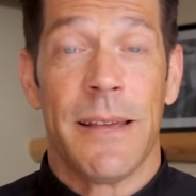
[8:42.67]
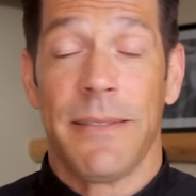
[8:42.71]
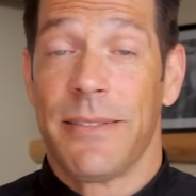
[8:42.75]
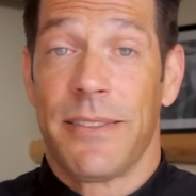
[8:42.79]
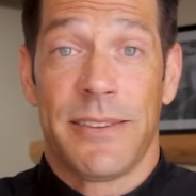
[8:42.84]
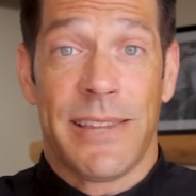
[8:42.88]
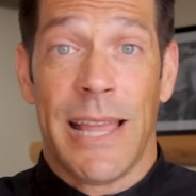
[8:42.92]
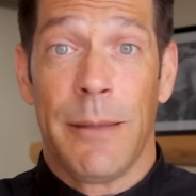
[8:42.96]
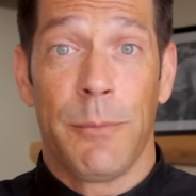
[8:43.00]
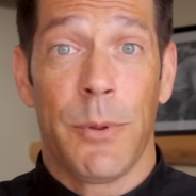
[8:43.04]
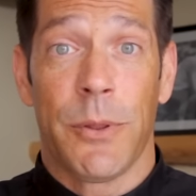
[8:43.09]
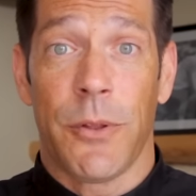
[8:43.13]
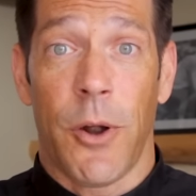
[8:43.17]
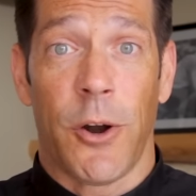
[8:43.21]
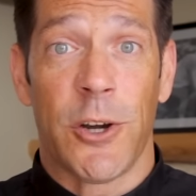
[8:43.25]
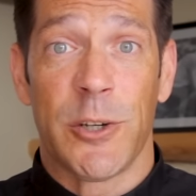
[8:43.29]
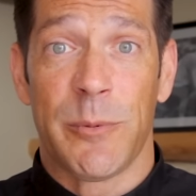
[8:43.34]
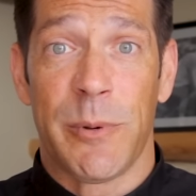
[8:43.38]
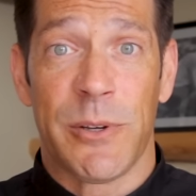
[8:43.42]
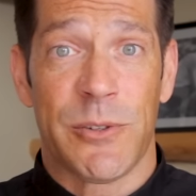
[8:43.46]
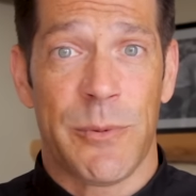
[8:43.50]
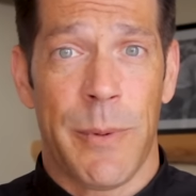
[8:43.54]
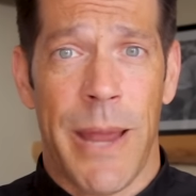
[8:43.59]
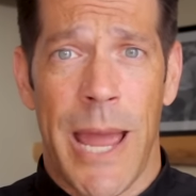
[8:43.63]
Same thing with
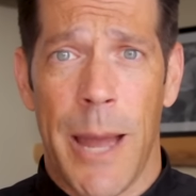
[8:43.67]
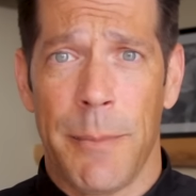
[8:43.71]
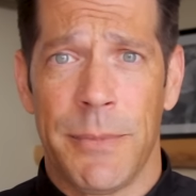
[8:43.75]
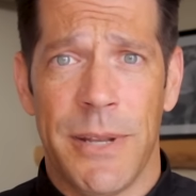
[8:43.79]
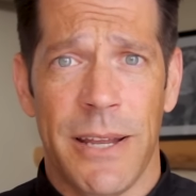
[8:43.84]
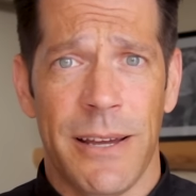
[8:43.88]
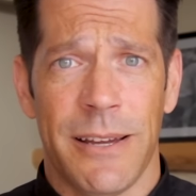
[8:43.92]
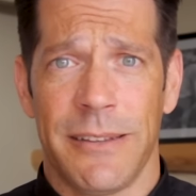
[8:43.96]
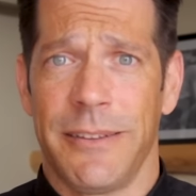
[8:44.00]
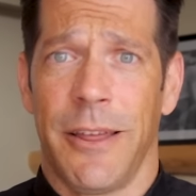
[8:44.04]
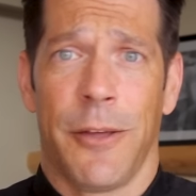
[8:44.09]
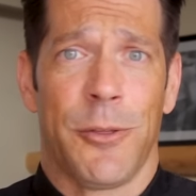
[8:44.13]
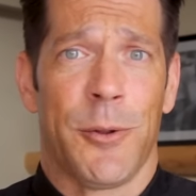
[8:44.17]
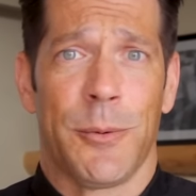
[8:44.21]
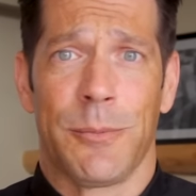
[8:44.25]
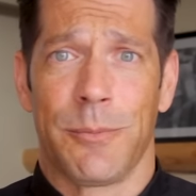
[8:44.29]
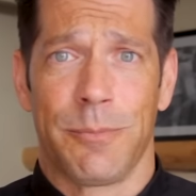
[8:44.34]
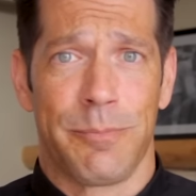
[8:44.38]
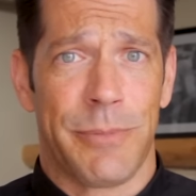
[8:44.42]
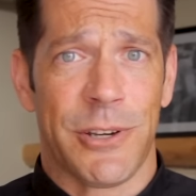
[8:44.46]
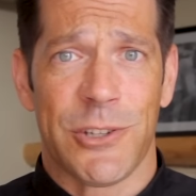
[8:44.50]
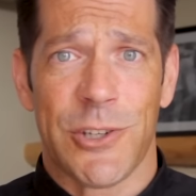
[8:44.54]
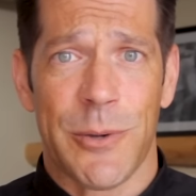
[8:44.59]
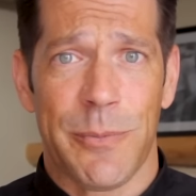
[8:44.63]
Archbishop Hebda, the other
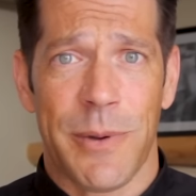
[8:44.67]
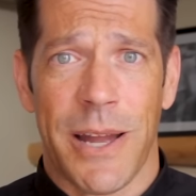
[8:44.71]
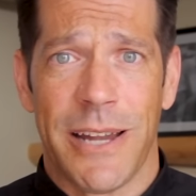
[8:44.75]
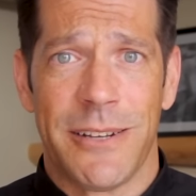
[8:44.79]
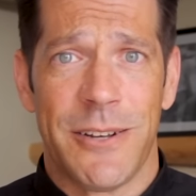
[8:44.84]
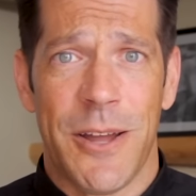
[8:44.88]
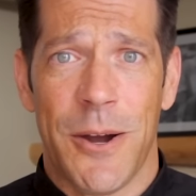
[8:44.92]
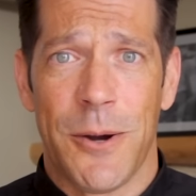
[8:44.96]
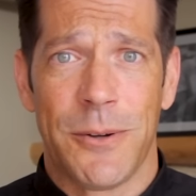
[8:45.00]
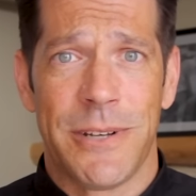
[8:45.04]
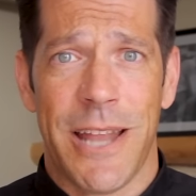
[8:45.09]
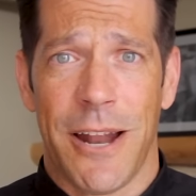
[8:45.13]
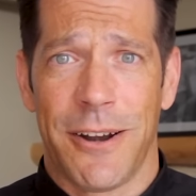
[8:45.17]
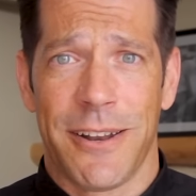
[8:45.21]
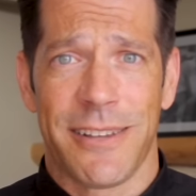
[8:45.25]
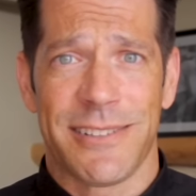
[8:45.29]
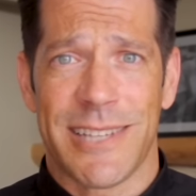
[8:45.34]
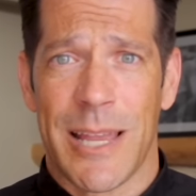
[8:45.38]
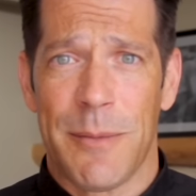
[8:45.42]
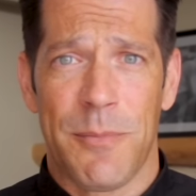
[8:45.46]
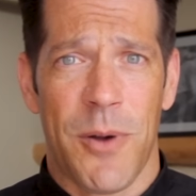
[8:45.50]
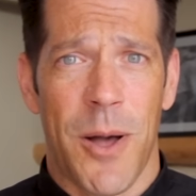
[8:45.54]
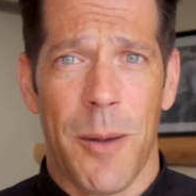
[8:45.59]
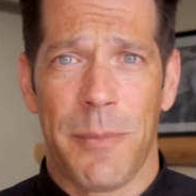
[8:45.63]
bishop I know down in
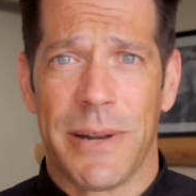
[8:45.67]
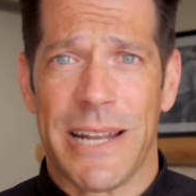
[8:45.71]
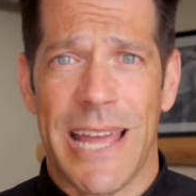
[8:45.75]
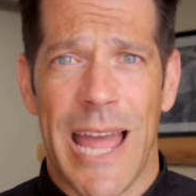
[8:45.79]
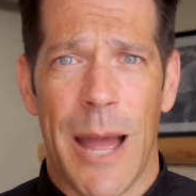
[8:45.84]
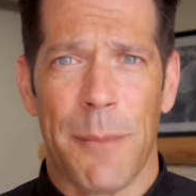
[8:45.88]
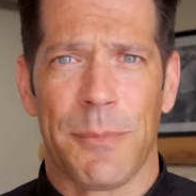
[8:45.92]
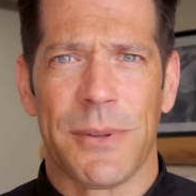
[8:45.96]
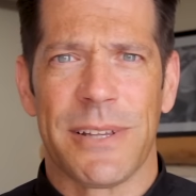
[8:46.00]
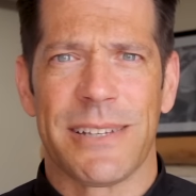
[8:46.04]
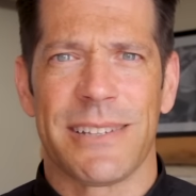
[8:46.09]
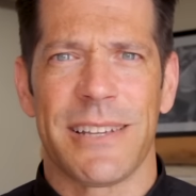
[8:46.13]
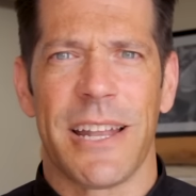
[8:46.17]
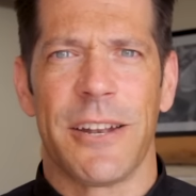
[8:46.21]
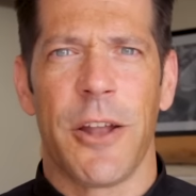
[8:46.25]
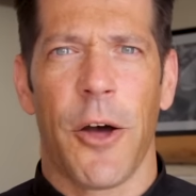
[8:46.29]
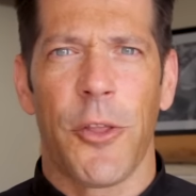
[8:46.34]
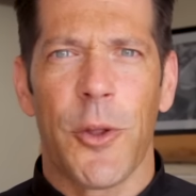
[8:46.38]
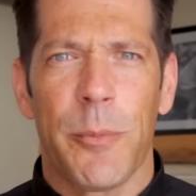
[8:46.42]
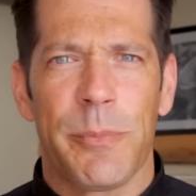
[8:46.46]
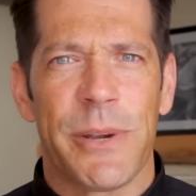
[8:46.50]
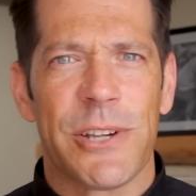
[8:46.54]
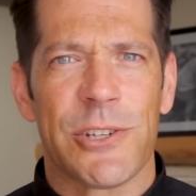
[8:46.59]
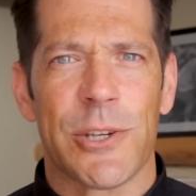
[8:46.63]
St. Paul, Minneapolis, and
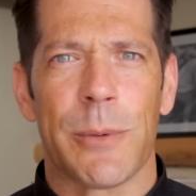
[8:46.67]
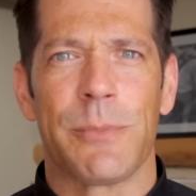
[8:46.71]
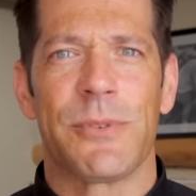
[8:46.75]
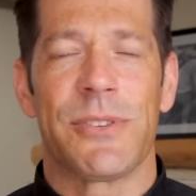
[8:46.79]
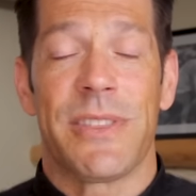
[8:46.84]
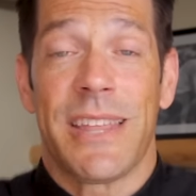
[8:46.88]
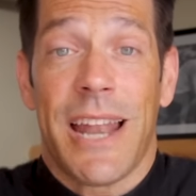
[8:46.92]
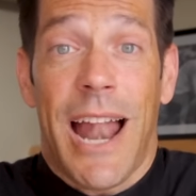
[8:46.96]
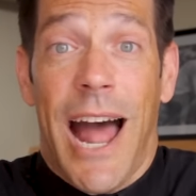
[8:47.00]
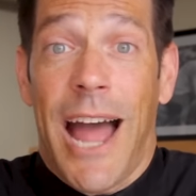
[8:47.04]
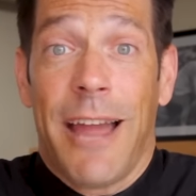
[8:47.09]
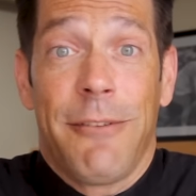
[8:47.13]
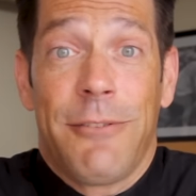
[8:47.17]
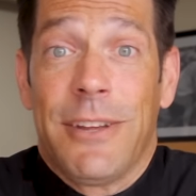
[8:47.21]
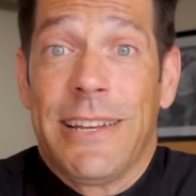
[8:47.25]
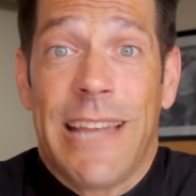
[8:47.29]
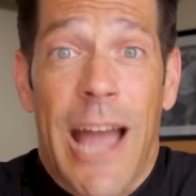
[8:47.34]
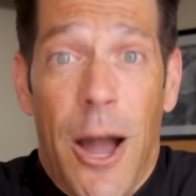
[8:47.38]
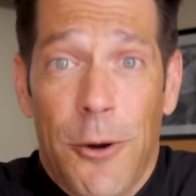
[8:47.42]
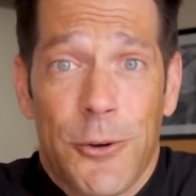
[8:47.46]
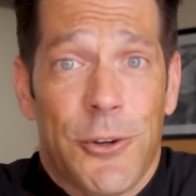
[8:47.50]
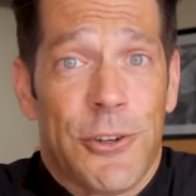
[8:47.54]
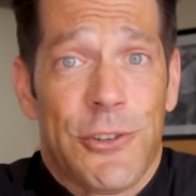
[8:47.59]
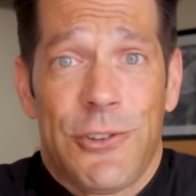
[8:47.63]
other bishops that I've
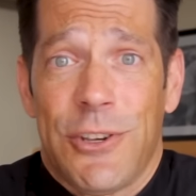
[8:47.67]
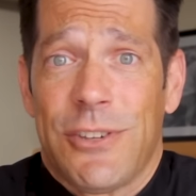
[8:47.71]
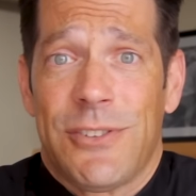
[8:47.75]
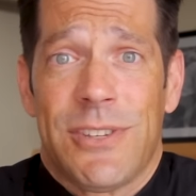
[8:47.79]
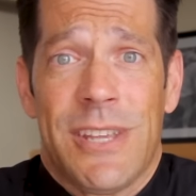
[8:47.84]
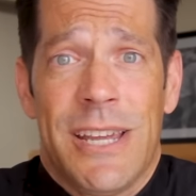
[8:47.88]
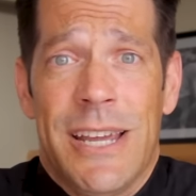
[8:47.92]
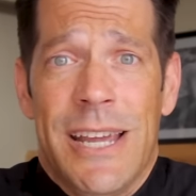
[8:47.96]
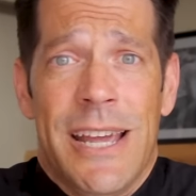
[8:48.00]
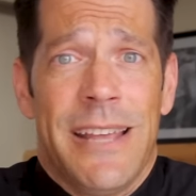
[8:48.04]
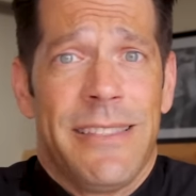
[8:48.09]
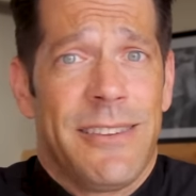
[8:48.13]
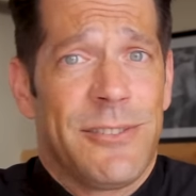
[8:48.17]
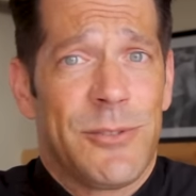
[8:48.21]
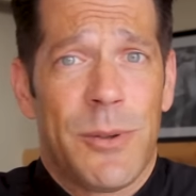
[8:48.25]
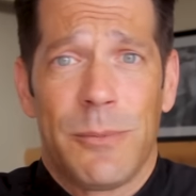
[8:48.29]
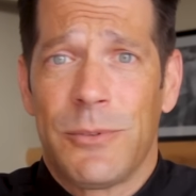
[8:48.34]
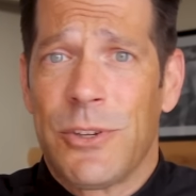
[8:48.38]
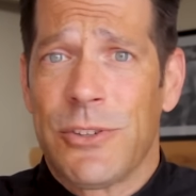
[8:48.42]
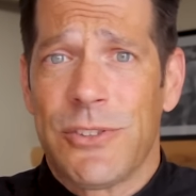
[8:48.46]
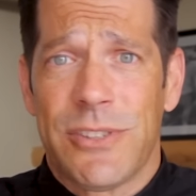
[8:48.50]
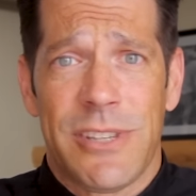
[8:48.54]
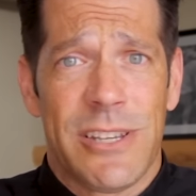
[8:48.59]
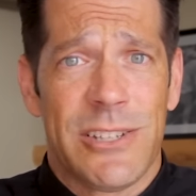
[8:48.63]
encountered. This
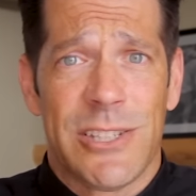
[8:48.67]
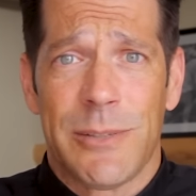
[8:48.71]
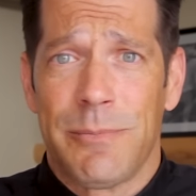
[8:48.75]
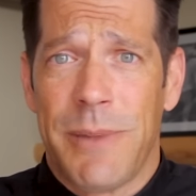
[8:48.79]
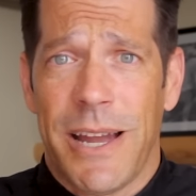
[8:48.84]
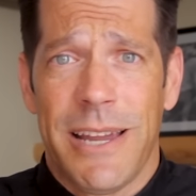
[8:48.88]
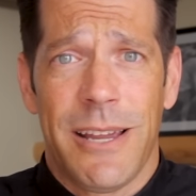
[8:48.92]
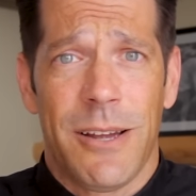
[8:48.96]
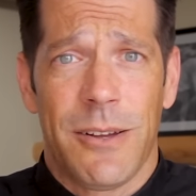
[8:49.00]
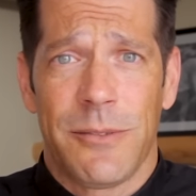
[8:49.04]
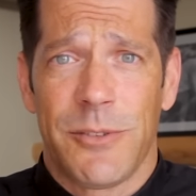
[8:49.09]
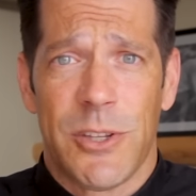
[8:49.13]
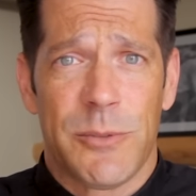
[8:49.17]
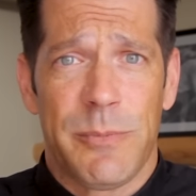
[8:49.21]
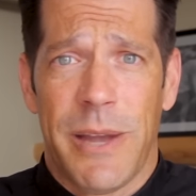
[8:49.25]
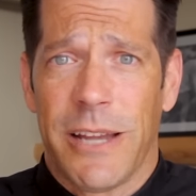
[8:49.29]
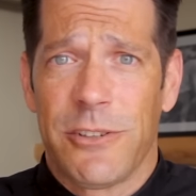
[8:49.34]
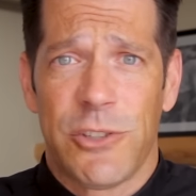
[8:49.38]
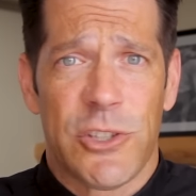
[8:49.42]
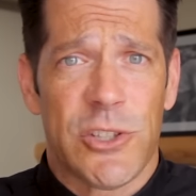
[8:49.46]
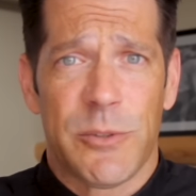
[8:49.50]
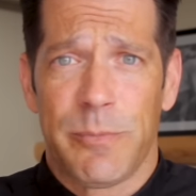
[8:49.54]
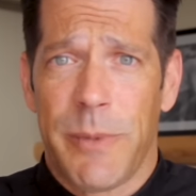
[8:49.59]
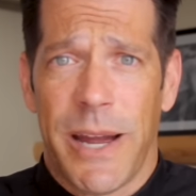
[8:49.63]
is
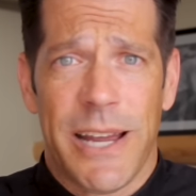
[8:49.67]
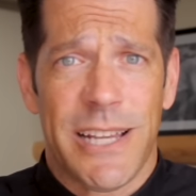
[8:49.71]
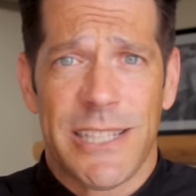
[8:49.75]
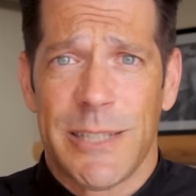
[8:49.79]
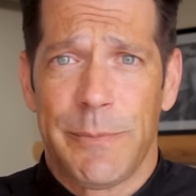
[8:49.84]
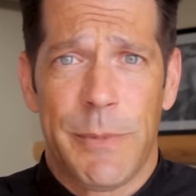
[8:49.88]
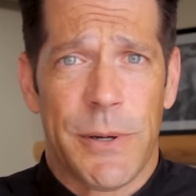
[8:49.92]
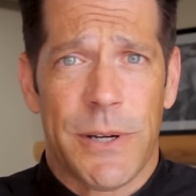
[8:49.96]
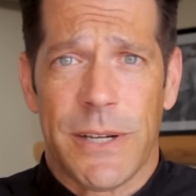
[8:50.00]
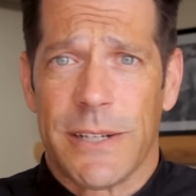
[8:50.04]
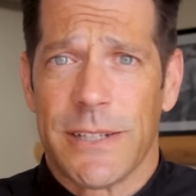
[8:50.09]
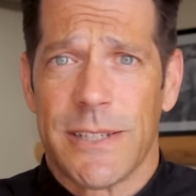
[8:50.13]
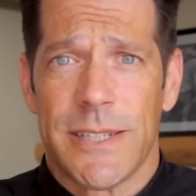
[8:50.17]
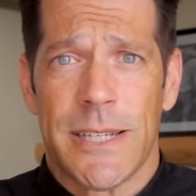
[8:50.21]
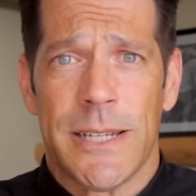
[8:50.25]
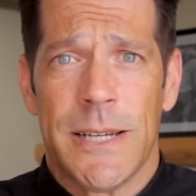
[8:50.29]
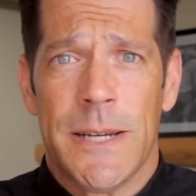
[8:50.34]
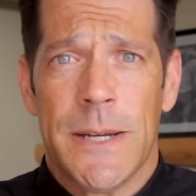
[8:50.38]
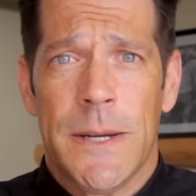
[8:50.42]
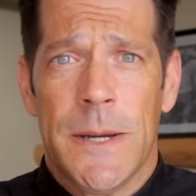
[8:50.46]
my experience,